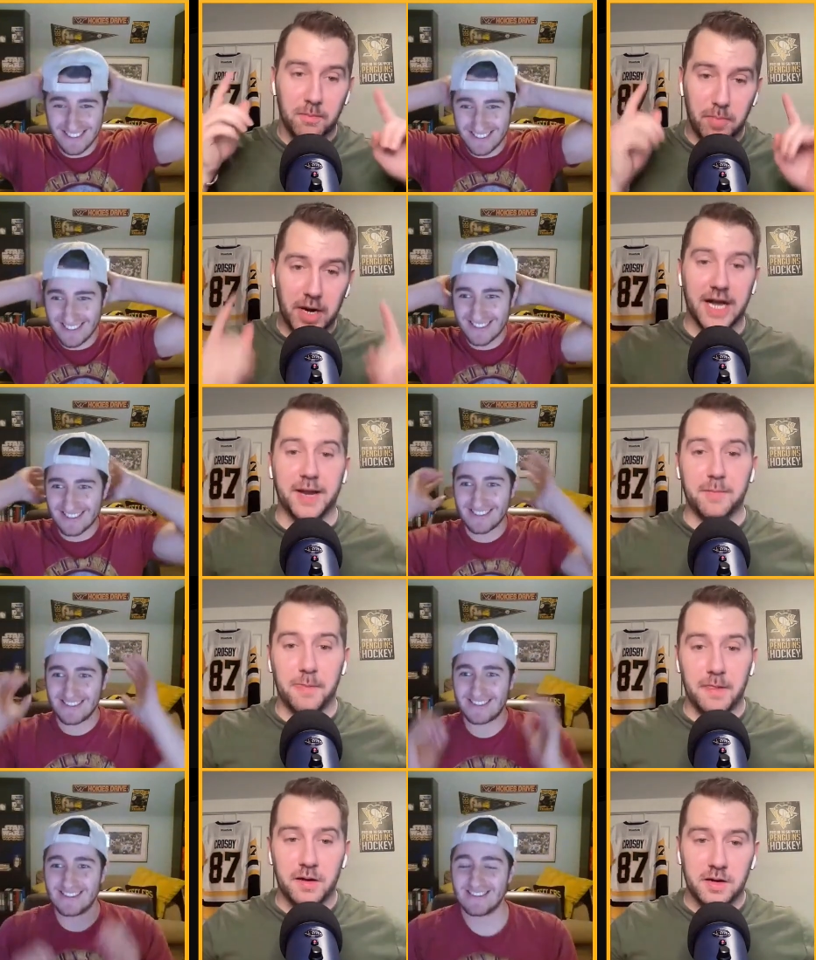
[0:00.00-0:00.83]
Speaker 1: But
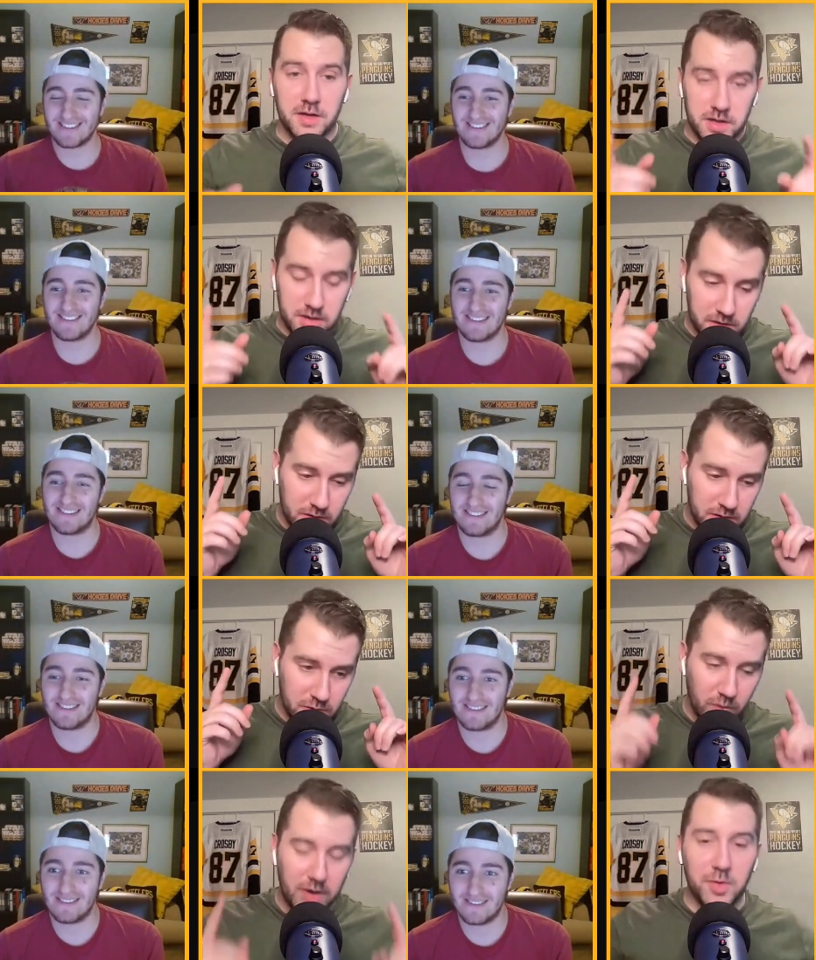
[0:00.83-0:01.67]

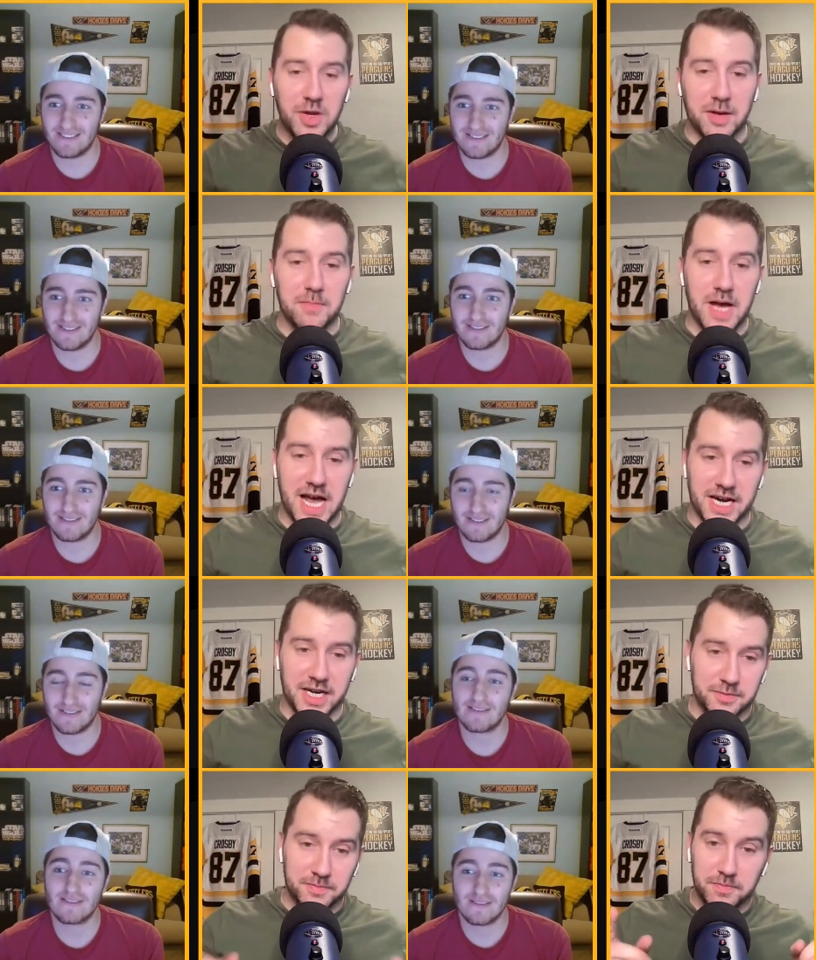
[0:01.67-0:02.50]
when we come
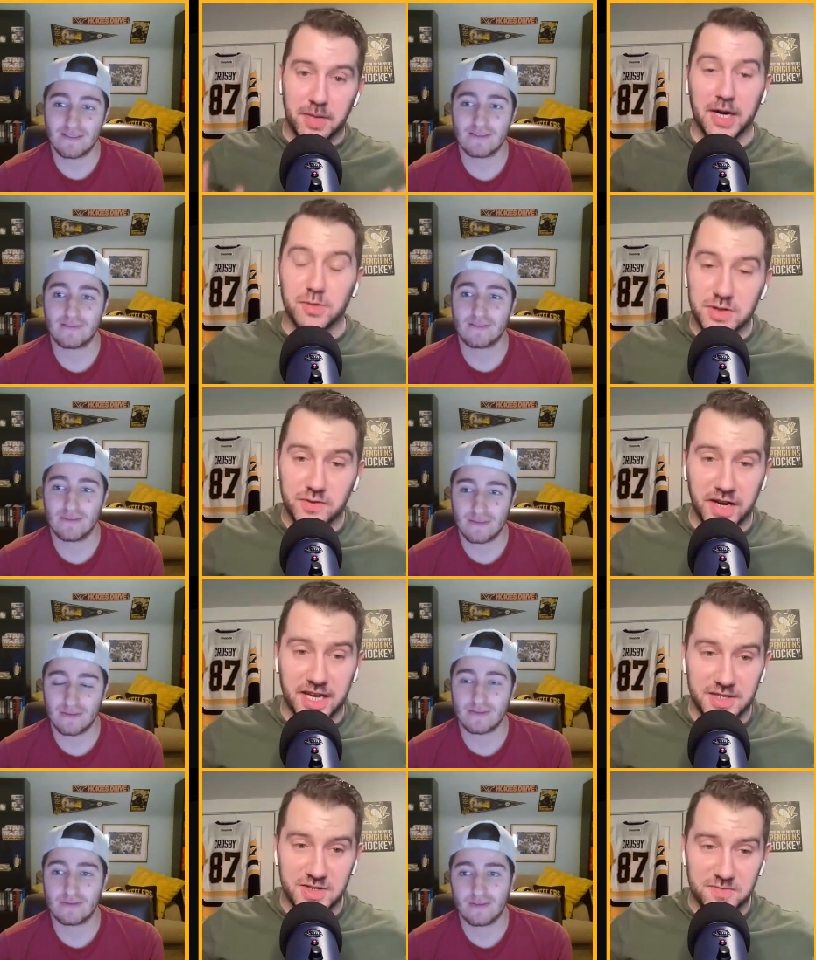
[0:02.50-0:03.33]
back, Penguins
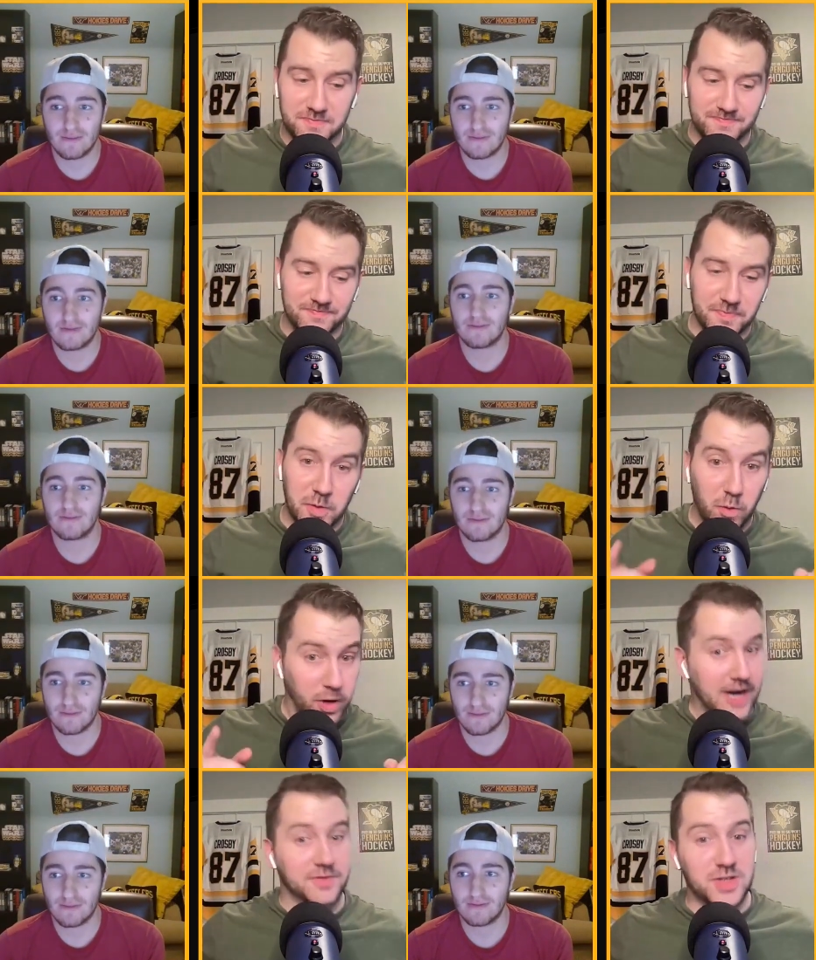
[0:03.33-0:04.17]
fans,
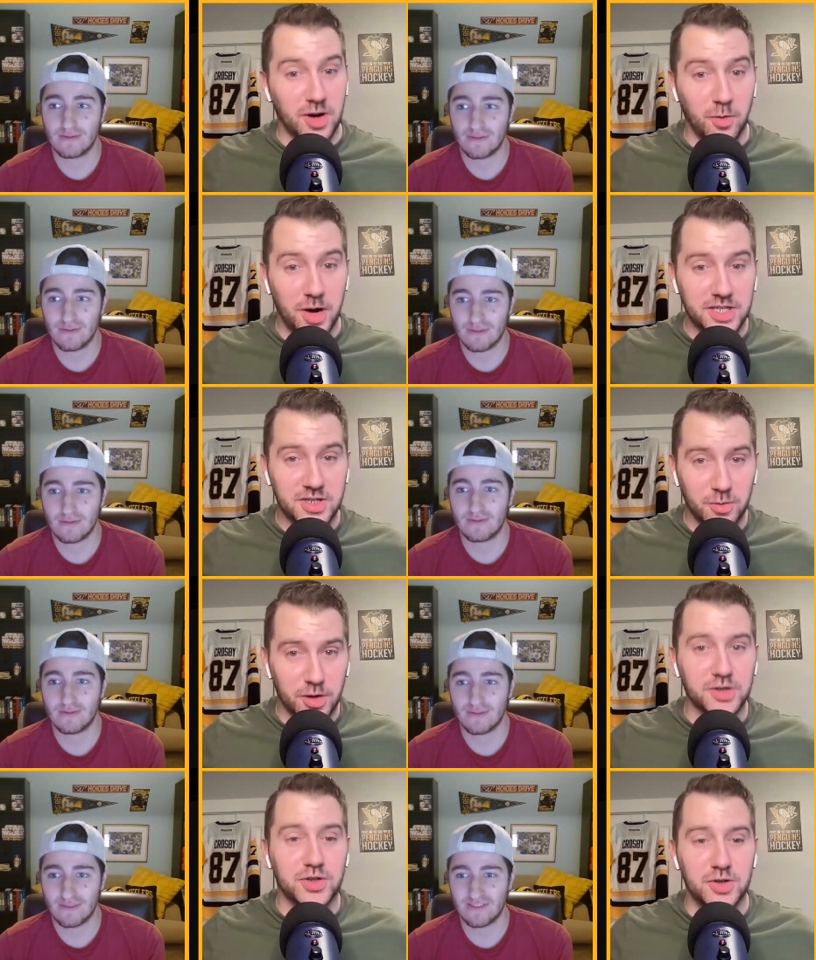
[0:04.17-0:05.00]
we're going to have to start watching the
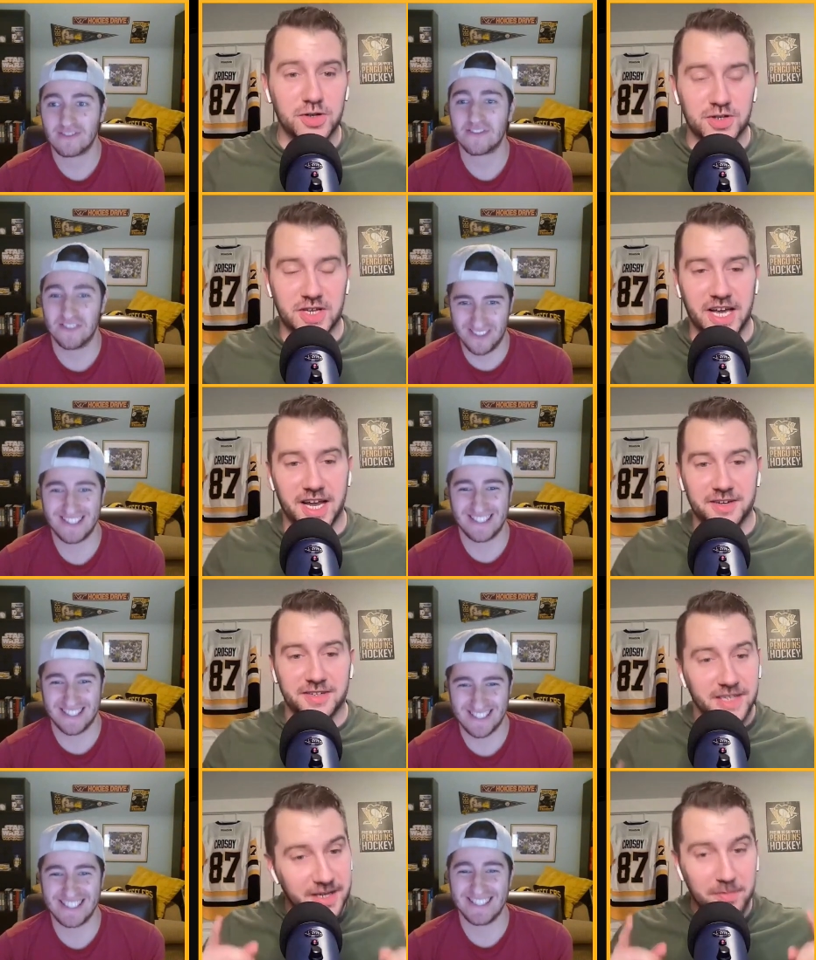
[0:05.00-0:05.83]
World Juniors
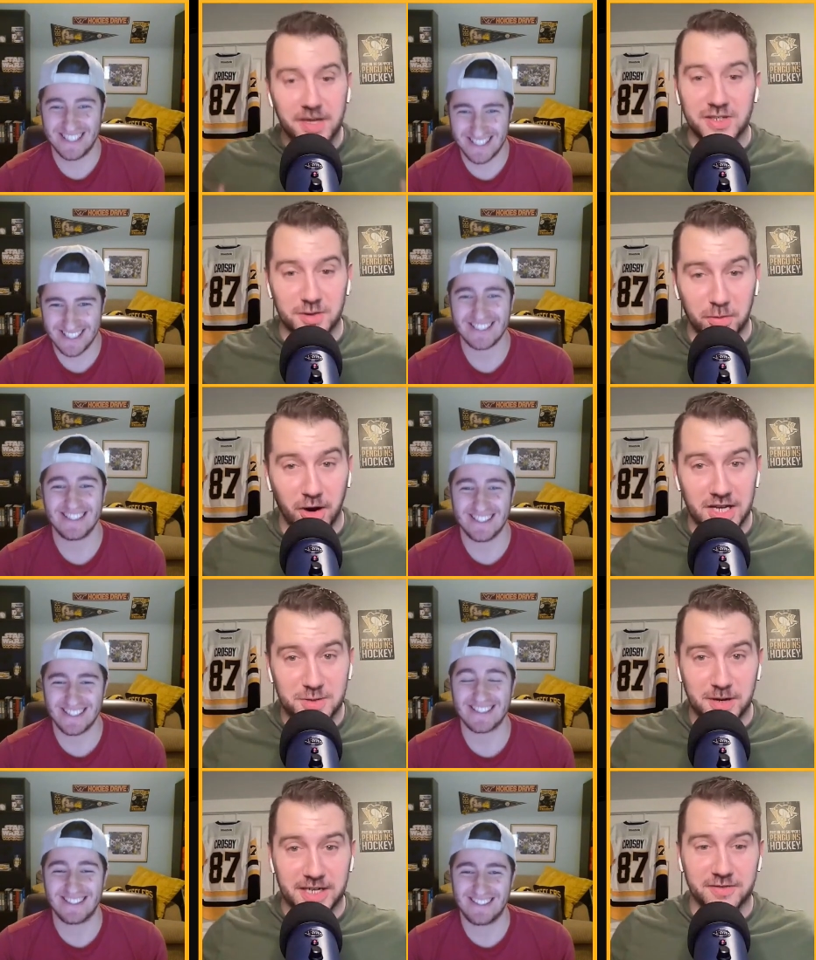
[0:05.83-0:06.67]
again, because a
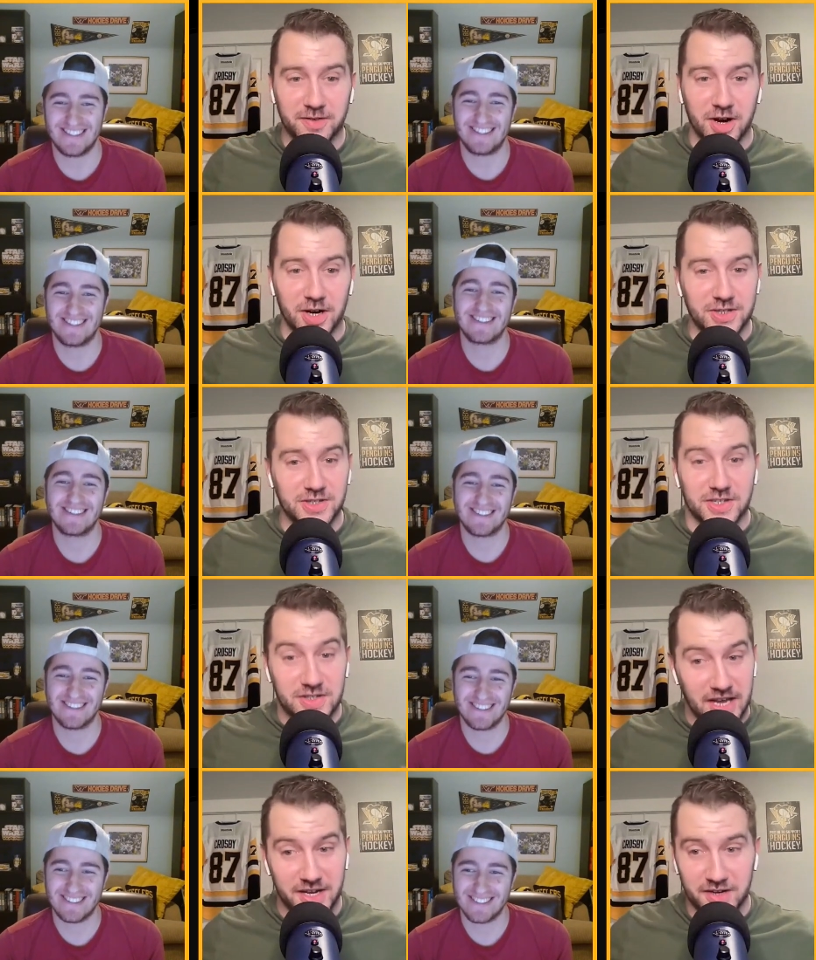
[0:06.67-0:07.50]
prospect of ours
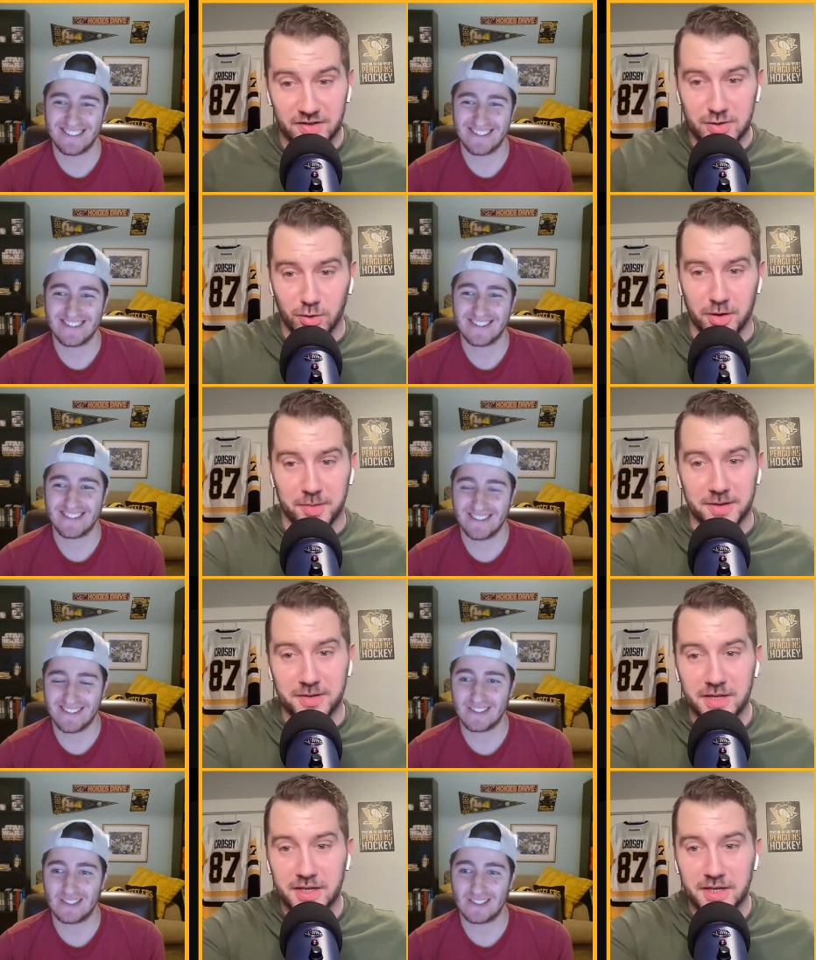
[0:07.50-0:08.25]
is heading to the tournament.